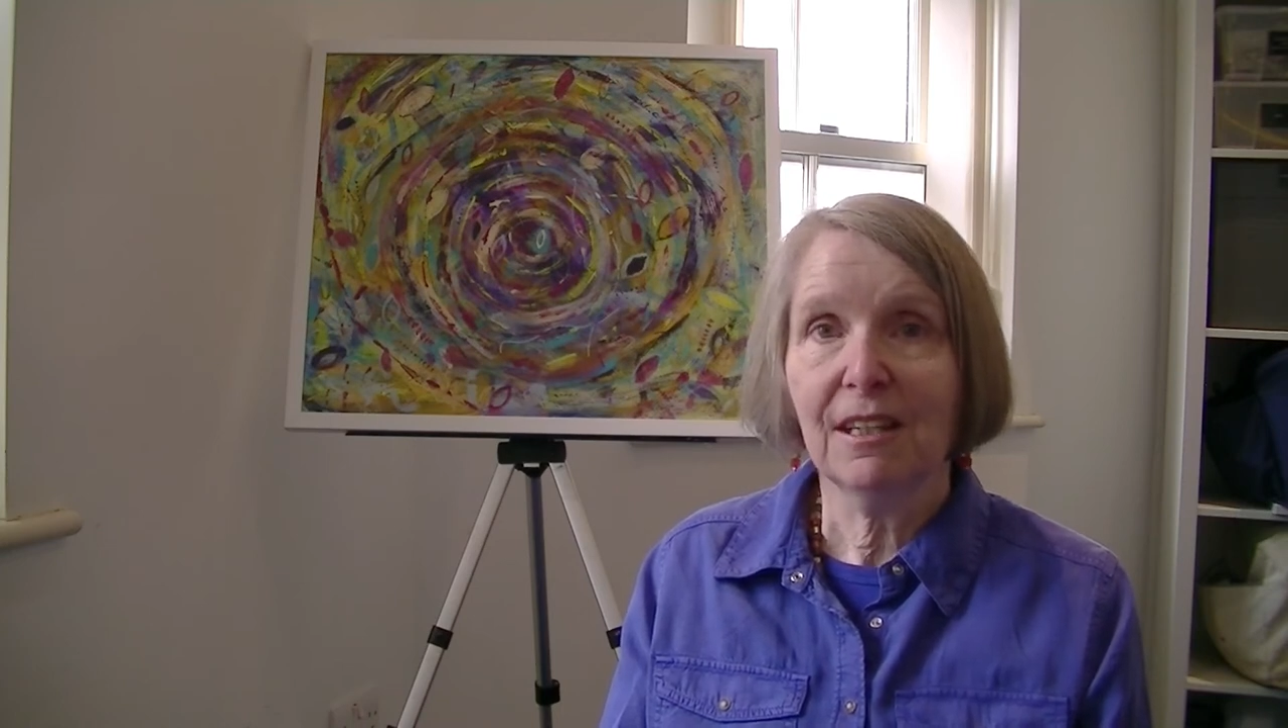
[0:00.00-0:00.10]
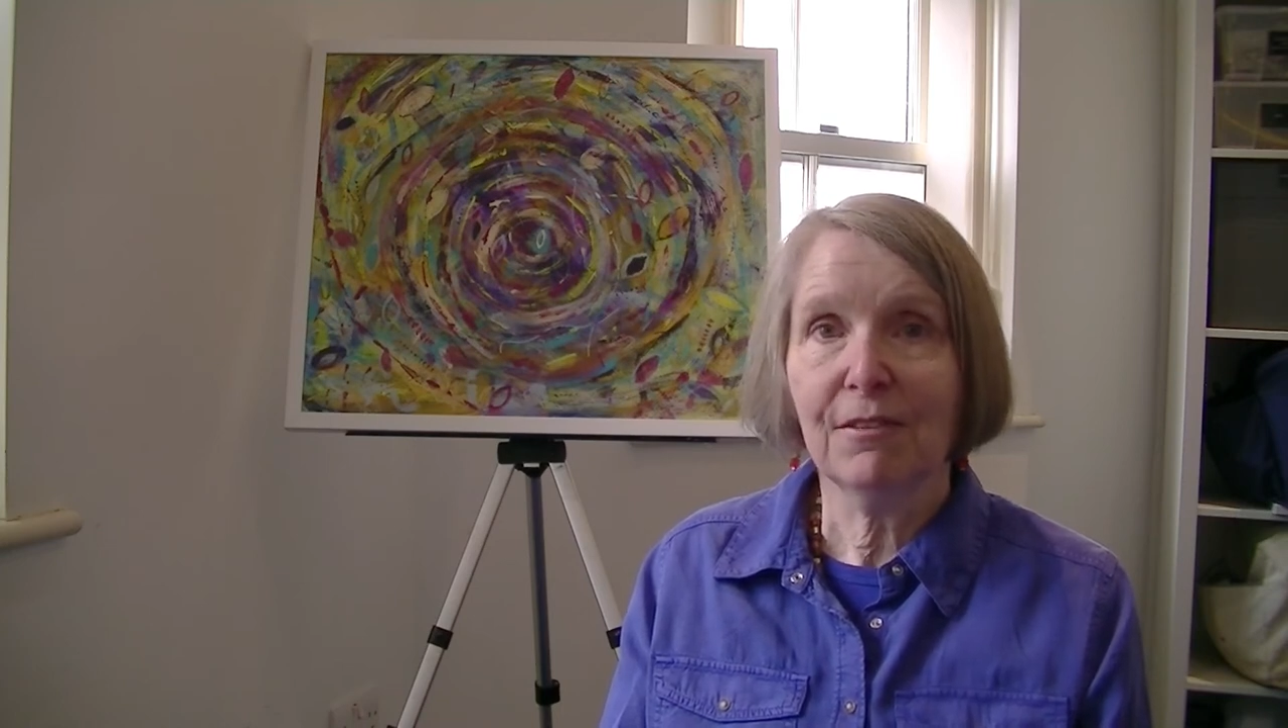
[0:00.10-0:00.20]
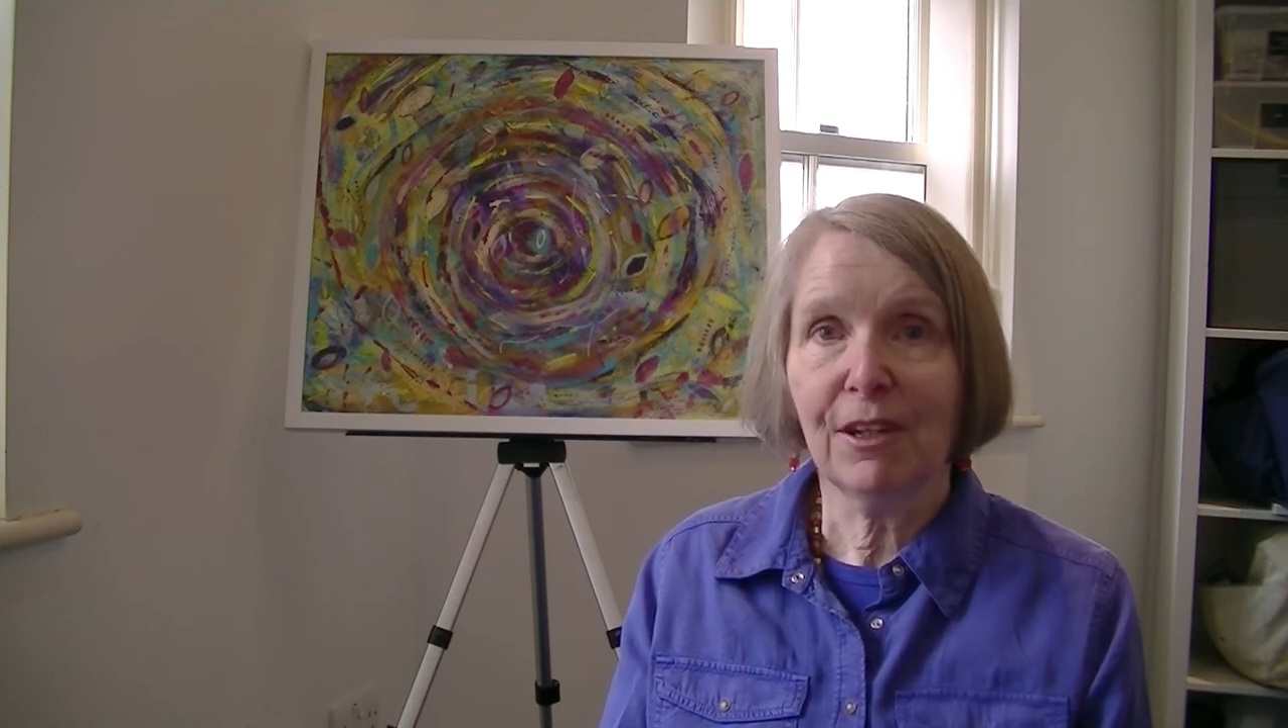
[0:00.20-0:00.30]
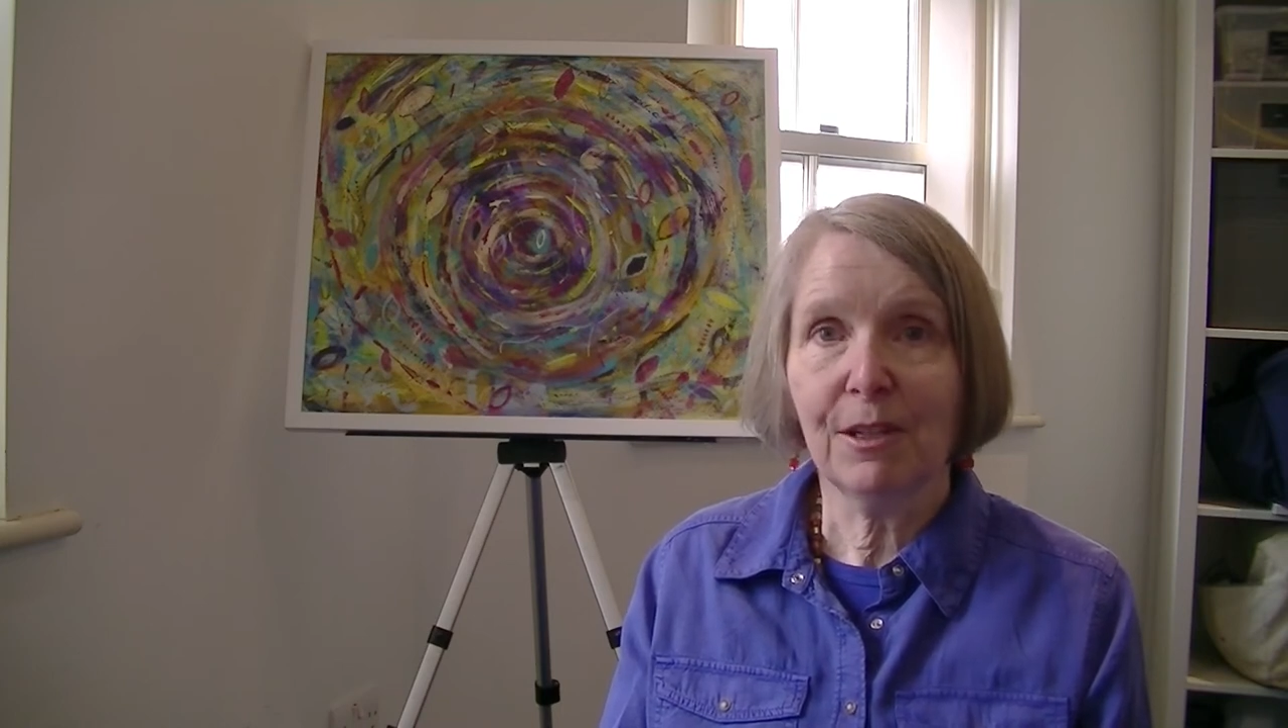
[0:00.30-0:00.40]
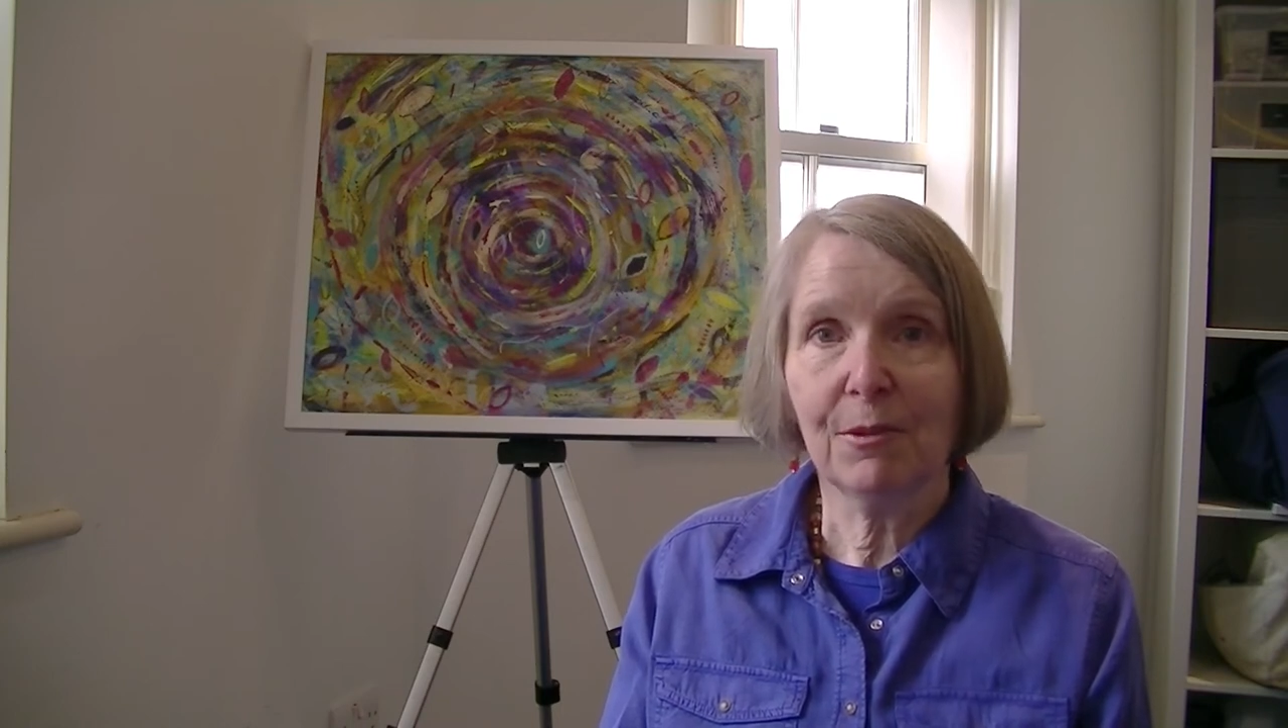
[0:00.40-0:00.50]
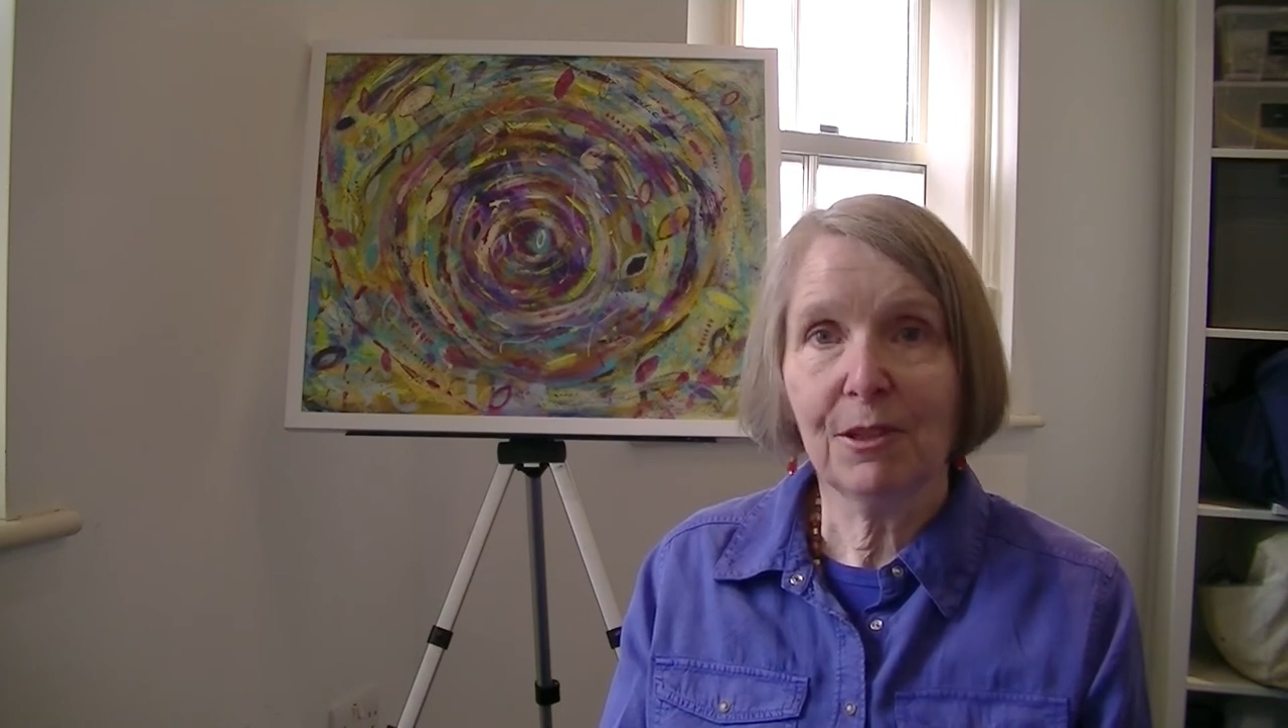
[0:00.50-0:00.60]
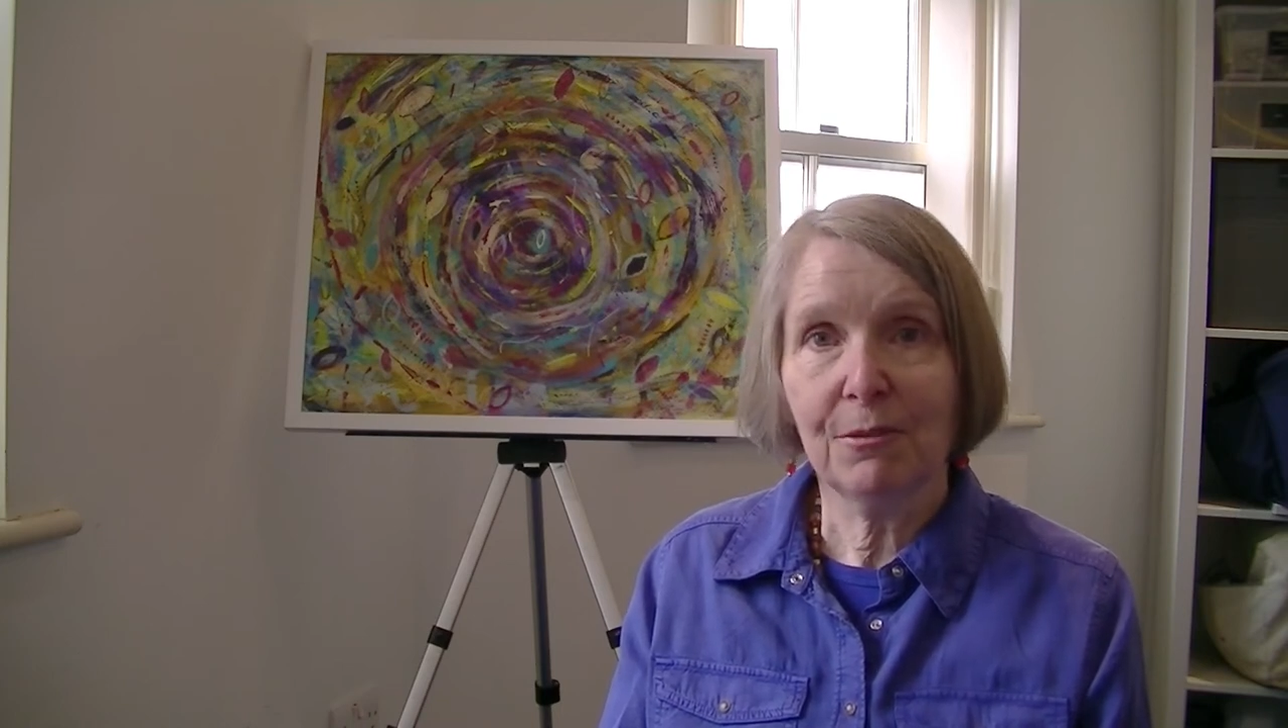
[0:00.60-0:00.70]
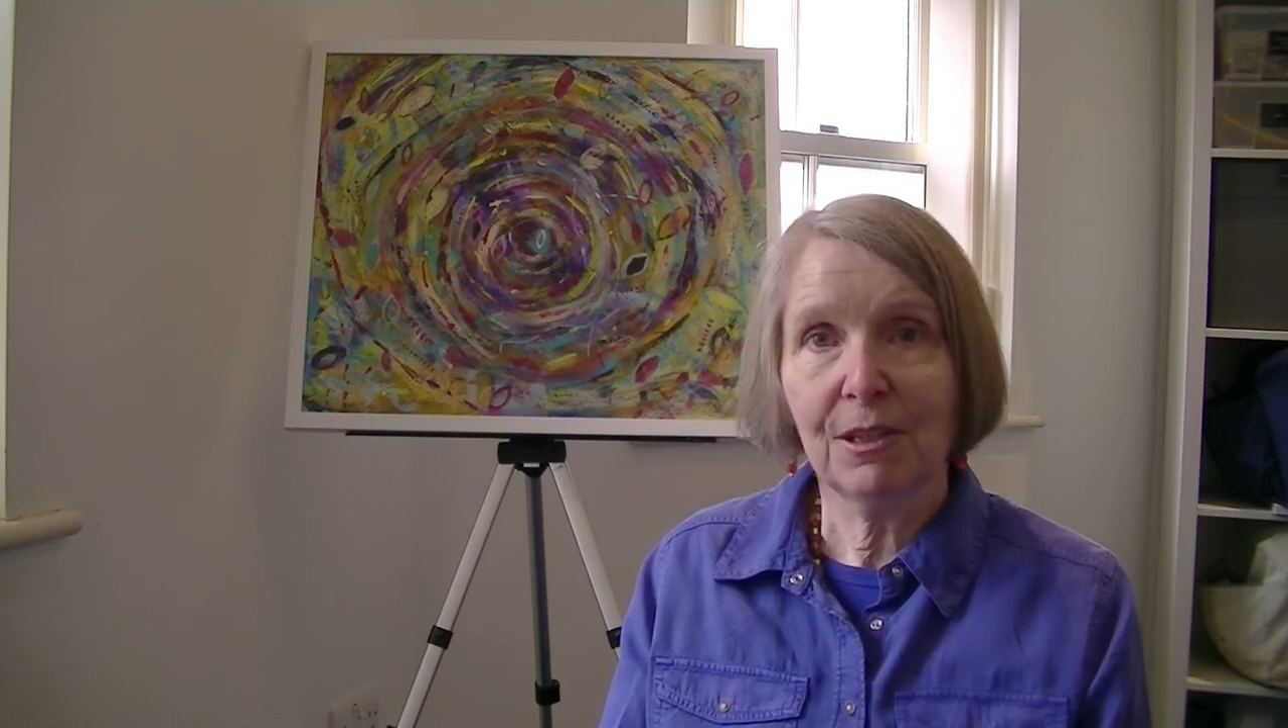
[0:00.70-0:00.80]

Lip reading: if anybody